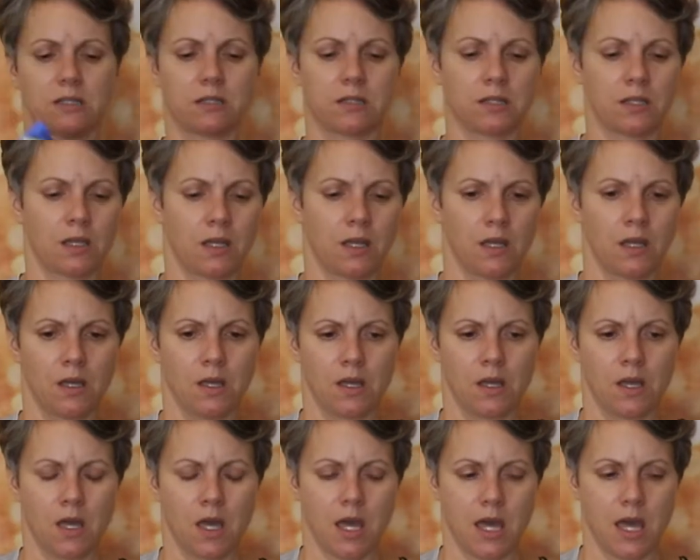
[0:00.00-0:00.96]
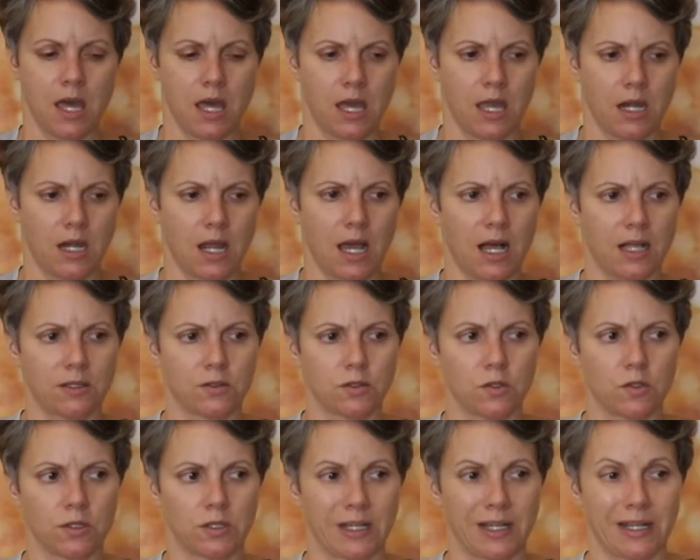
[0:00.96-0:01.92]
beans, and I'll
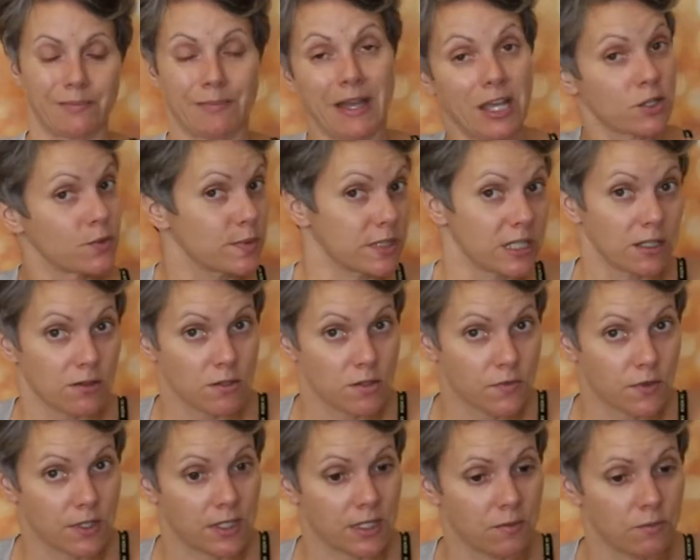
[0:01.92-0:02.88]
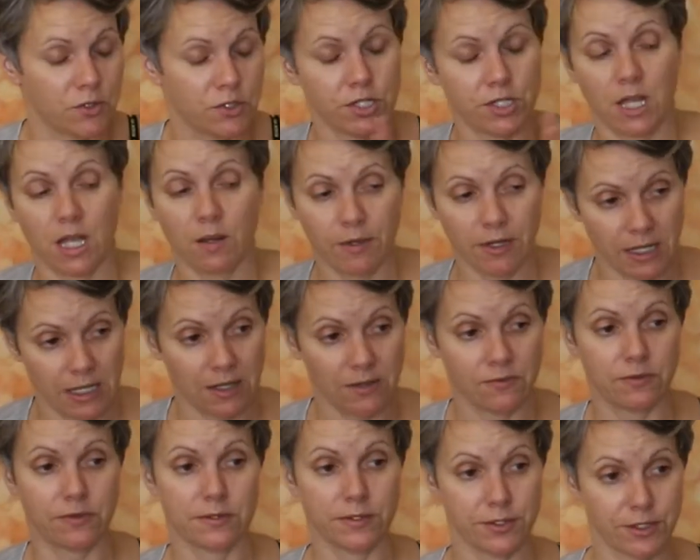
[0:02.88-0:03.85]
do like mashed potatoes for him, which I'm gonna
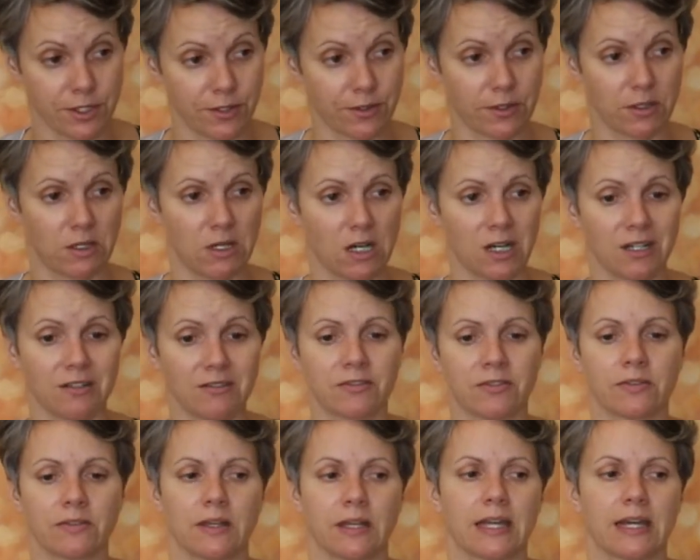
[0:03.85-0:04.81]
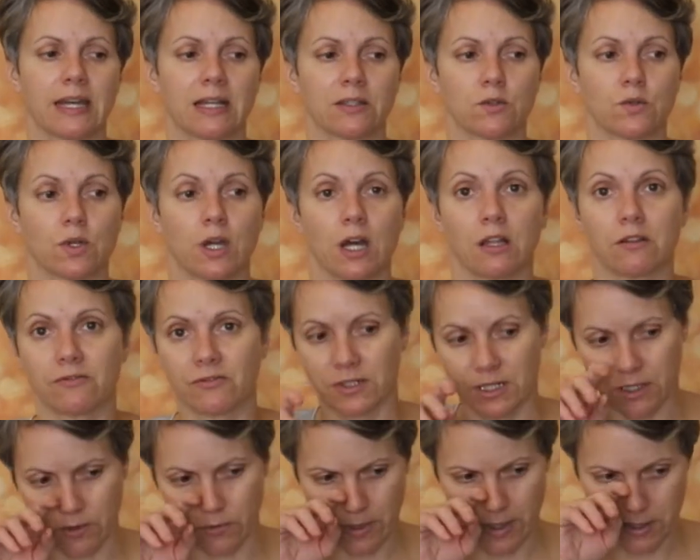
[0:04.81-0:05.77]
have zero of, and I'll do
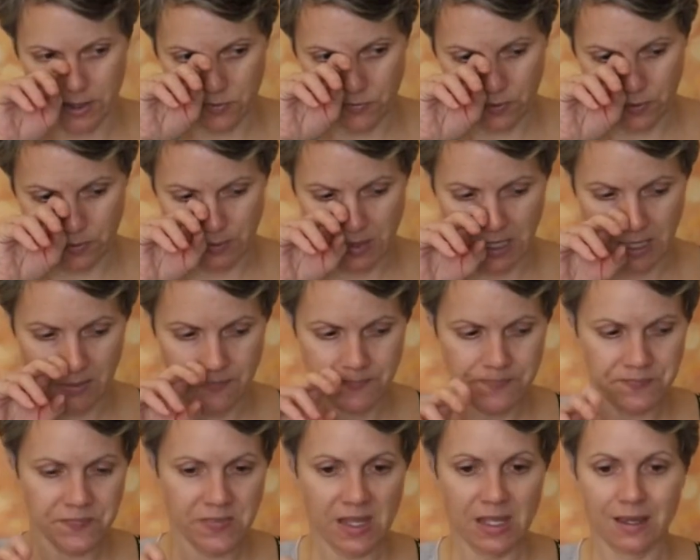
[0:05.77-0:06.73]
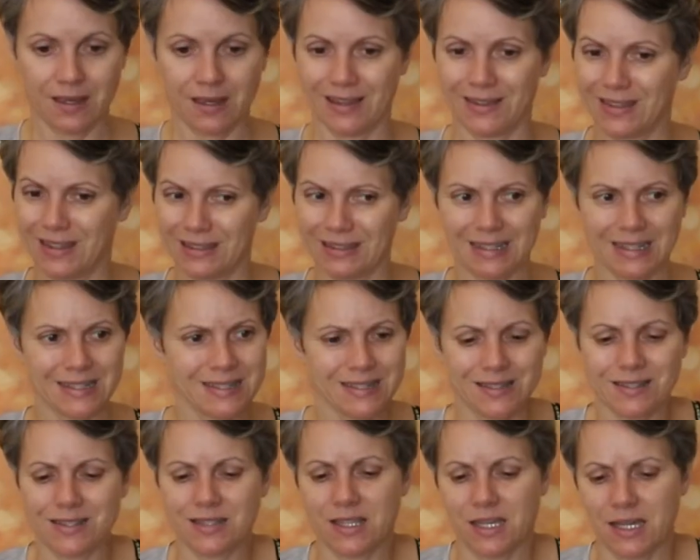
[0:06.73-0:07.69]
cauliflower rice for me. And then
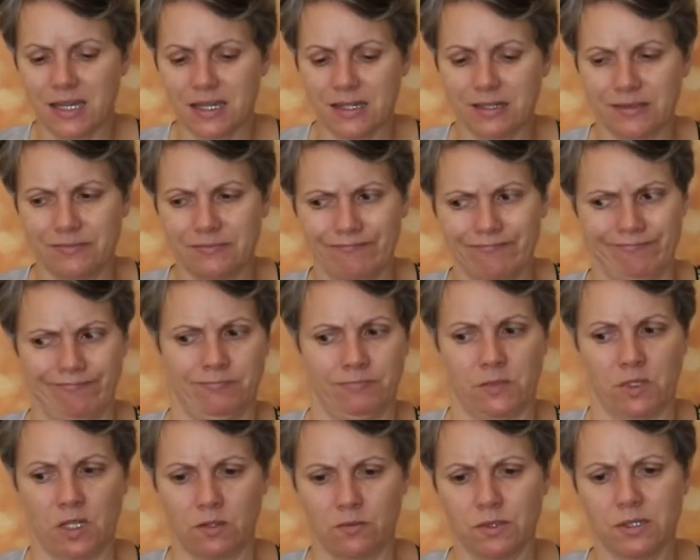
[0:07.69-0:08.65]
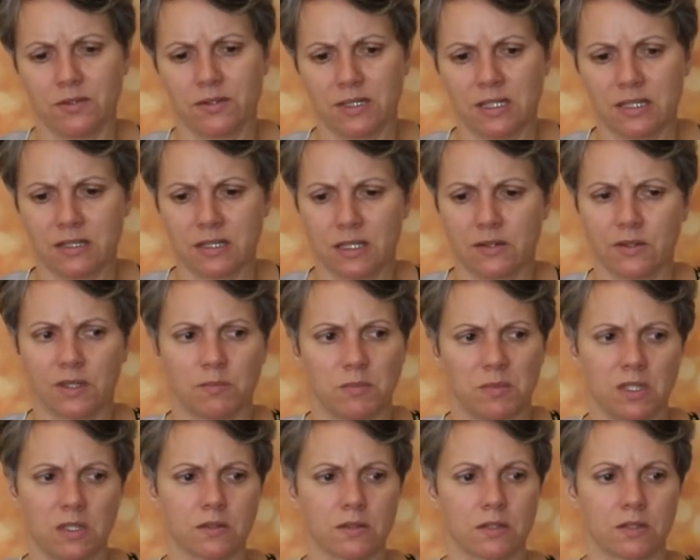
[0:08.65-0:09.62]
that's just like a real Thanksgiving
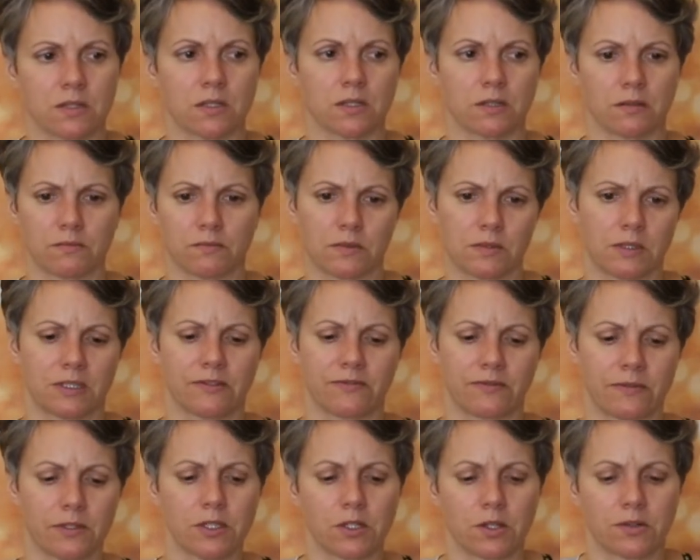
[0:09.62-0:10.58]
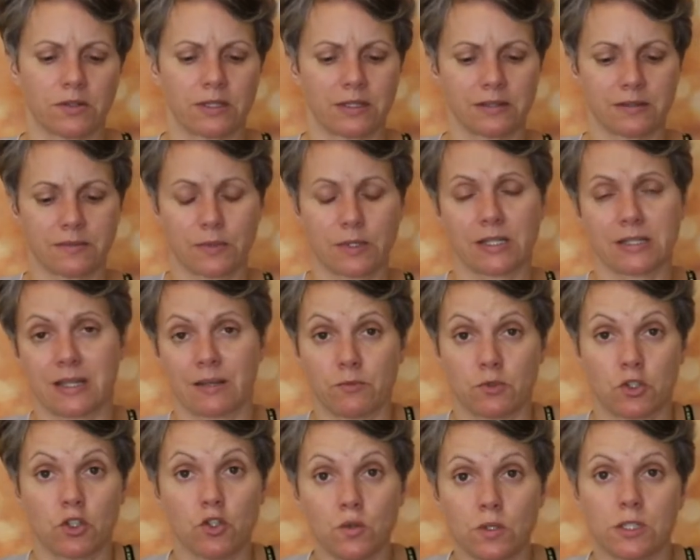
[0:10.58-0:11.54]
meal still, if you know, because
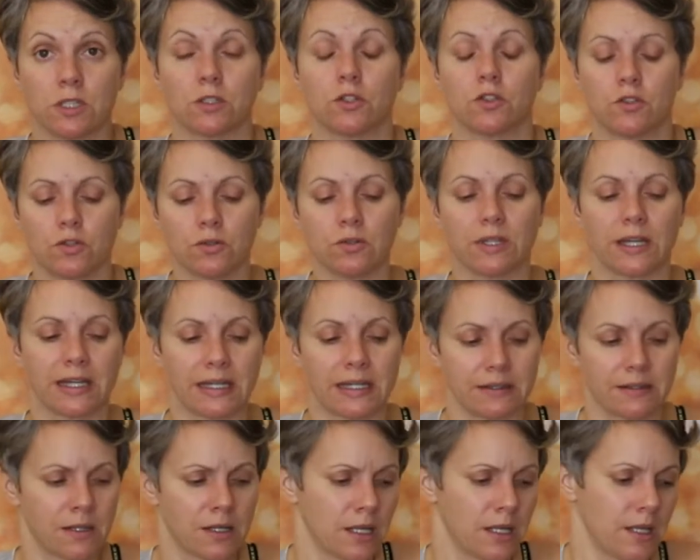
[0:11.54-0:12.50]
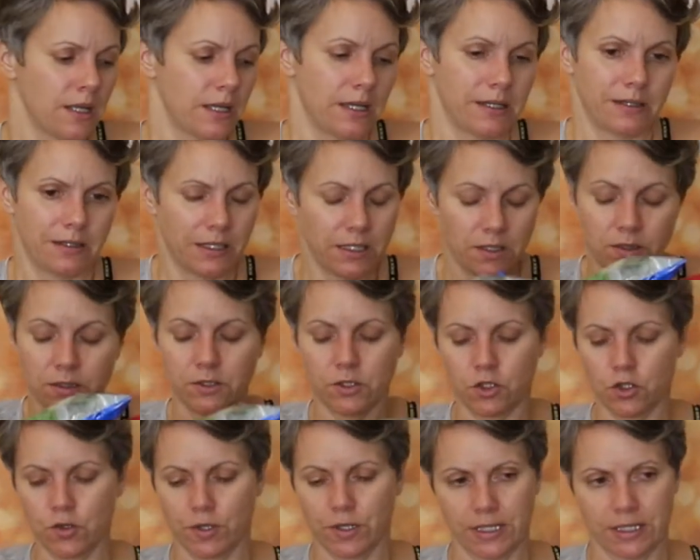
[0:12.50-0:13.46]
I'm choosing to do that, and he'll
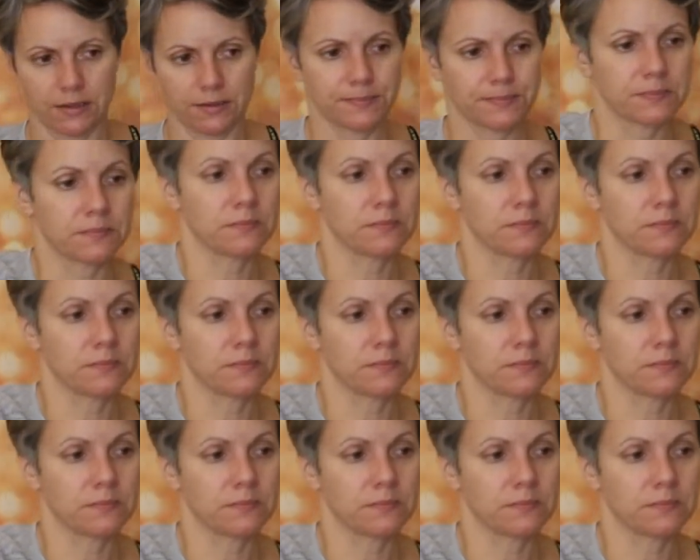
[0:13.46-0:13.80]
enjoy it.